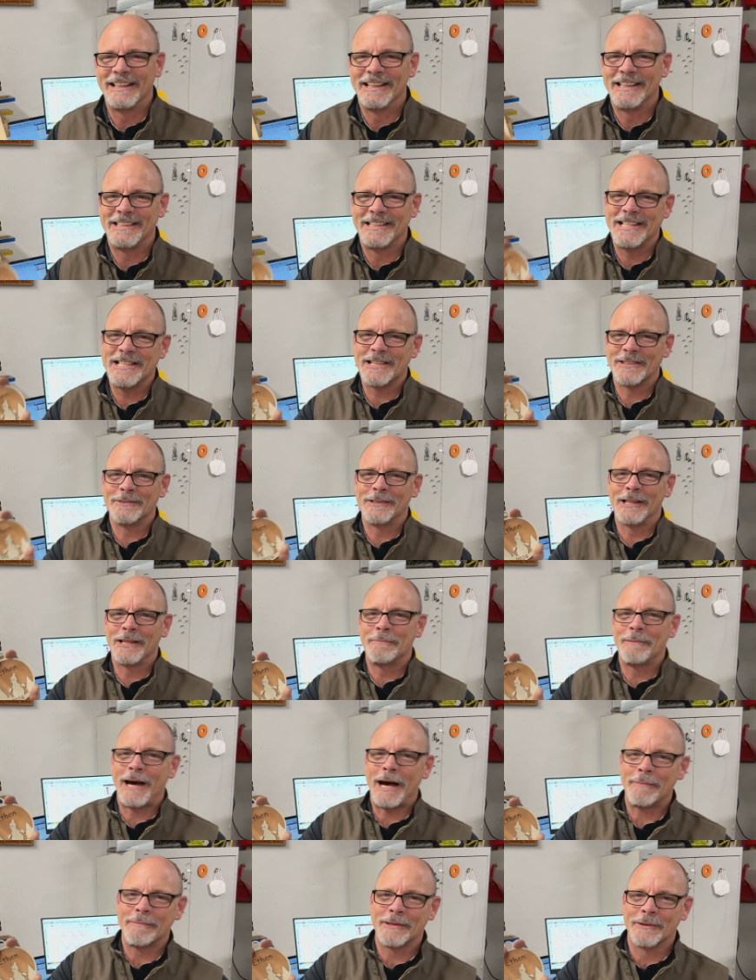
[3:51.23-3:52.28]
these are really
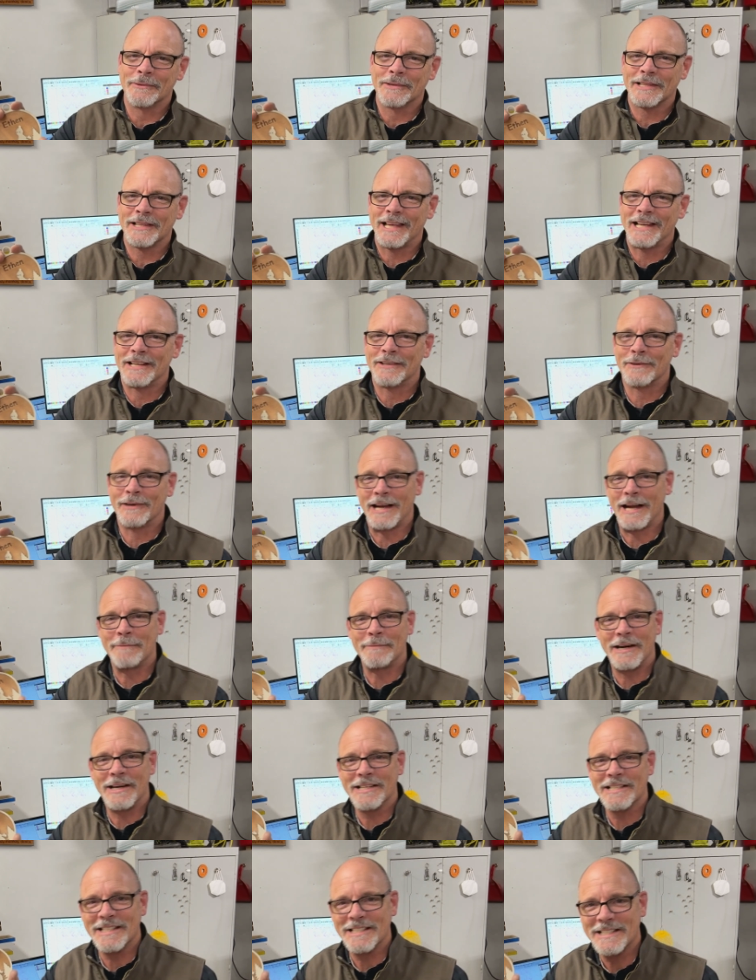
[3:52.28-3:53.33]
popular with like
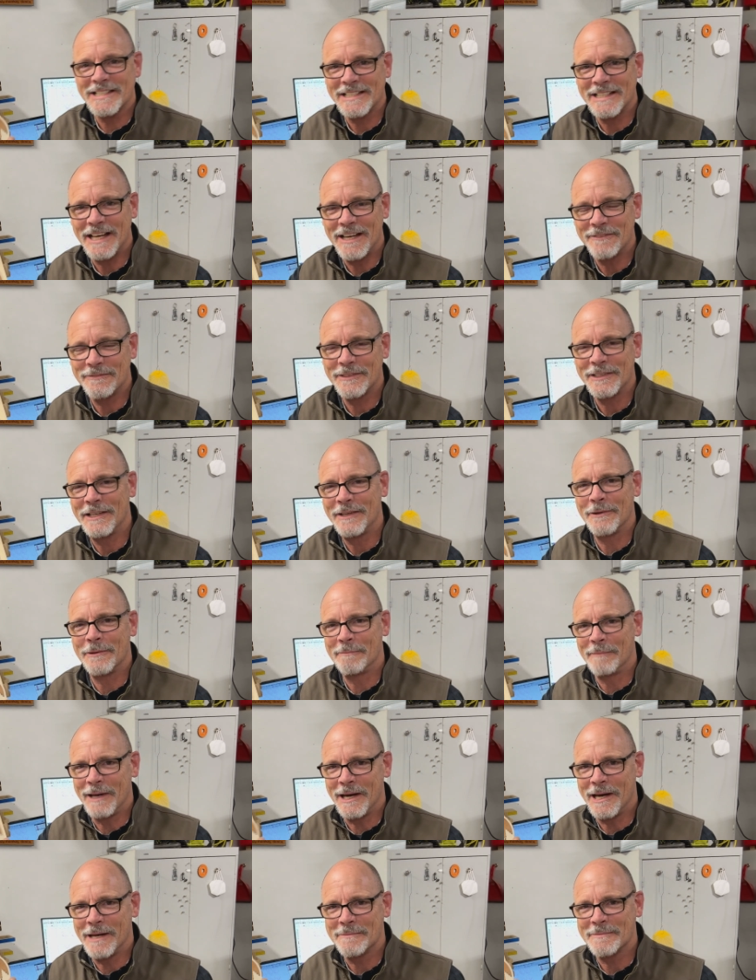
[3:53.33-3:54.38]
grandmas and stuff, you know, and
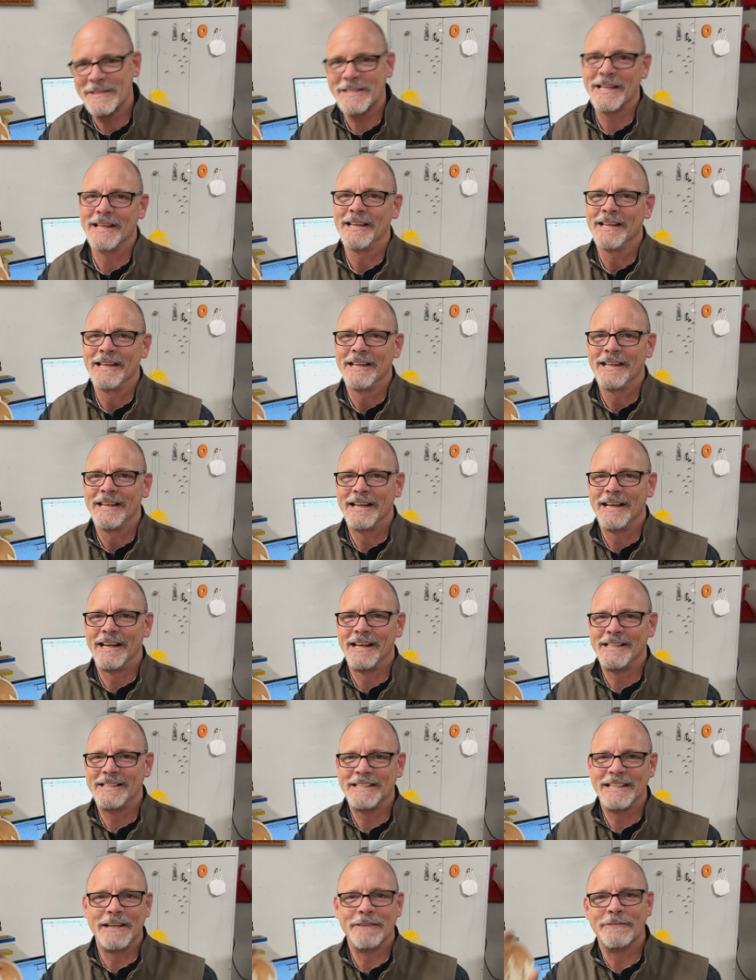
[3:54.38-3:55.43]
moms
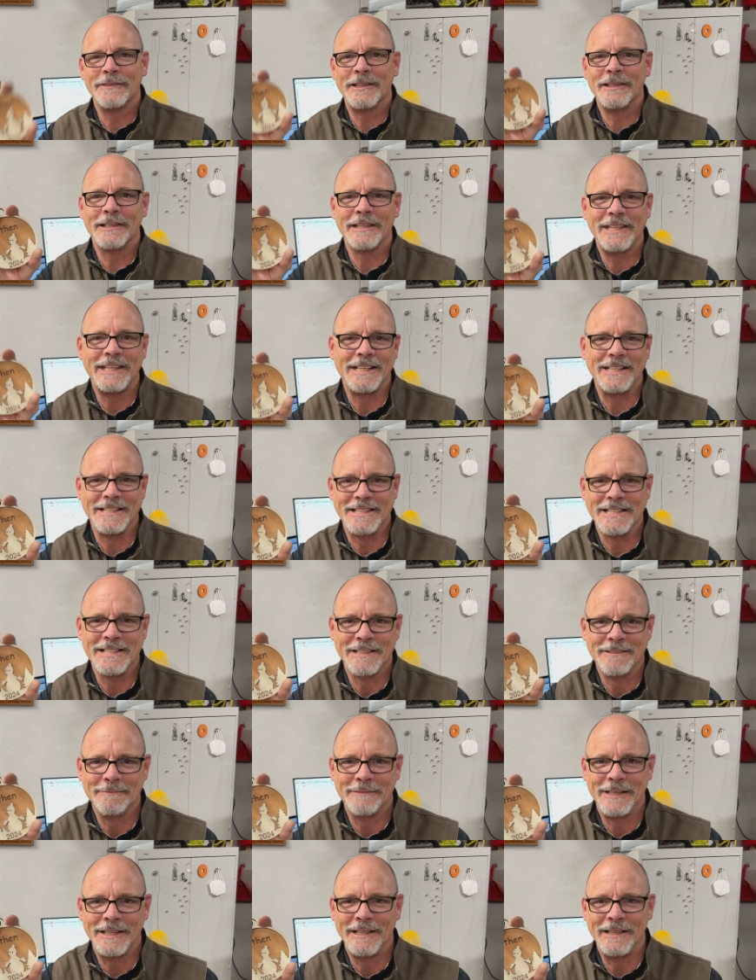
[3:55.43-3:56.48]
to get for their kids,
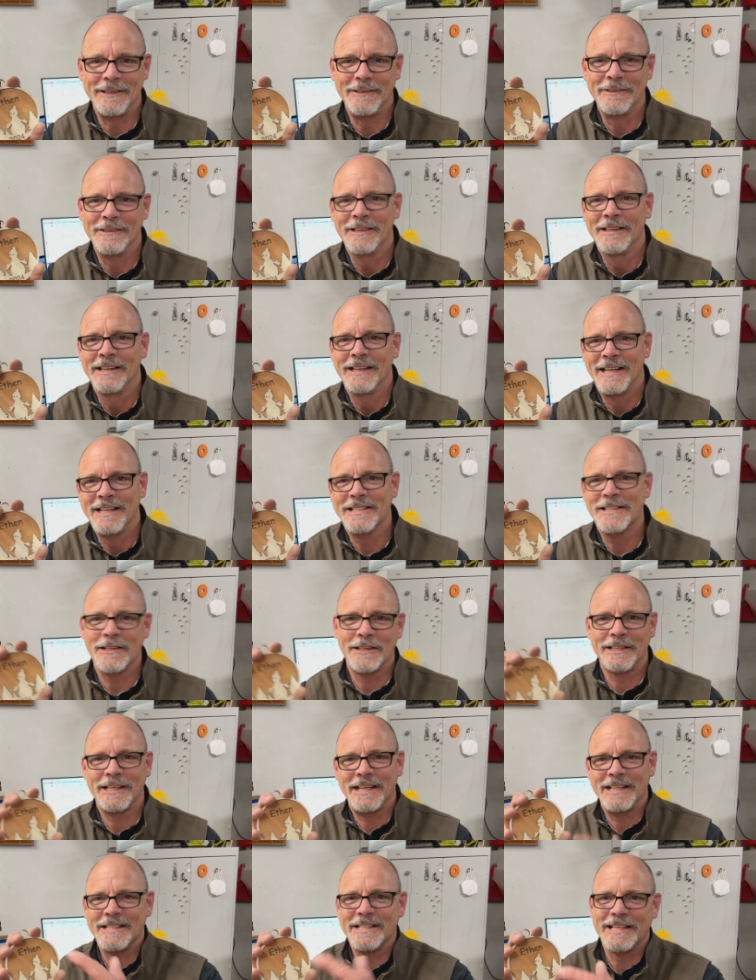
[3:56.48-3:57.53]
you know. And so
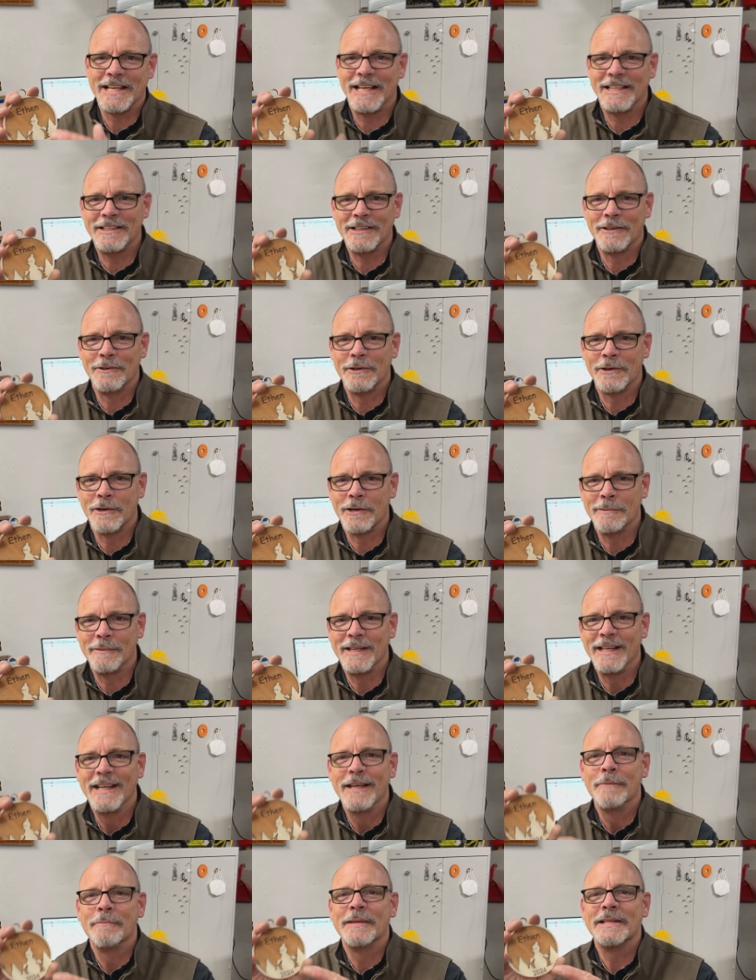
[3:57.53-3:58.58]
the kids got their own ornament,
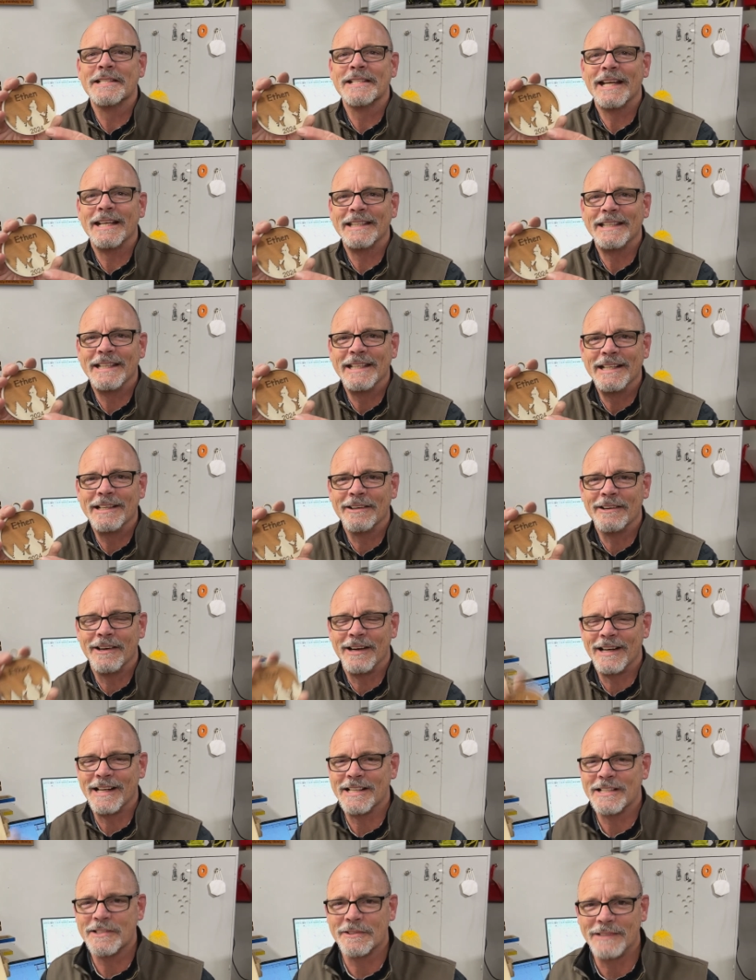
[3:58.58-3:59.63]
but it's got the year
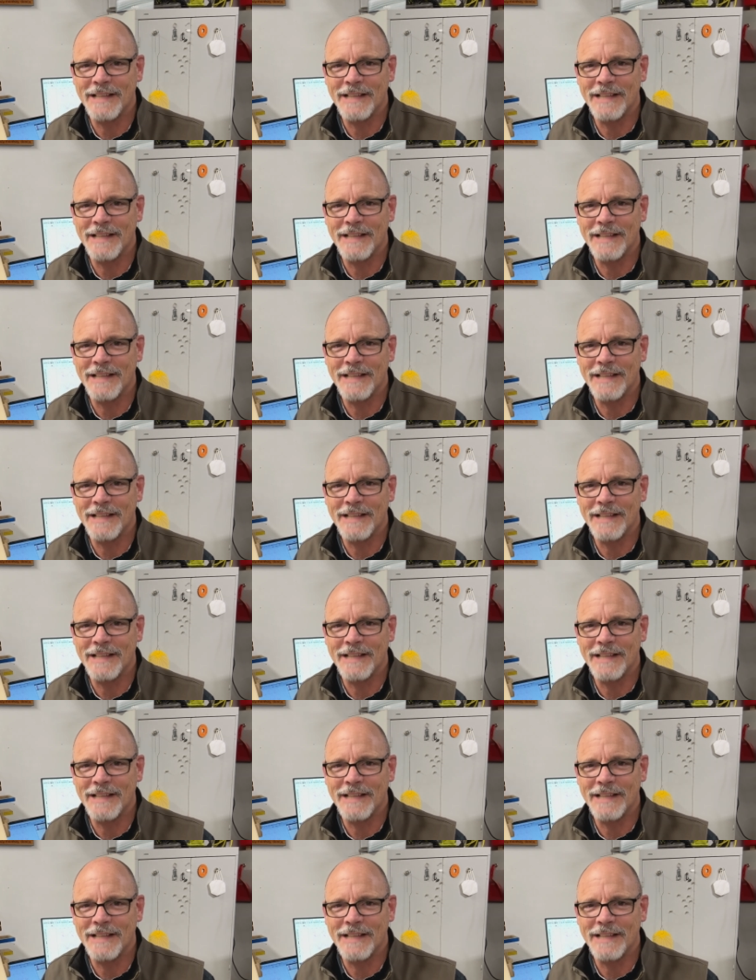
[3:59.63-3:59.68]
on it. So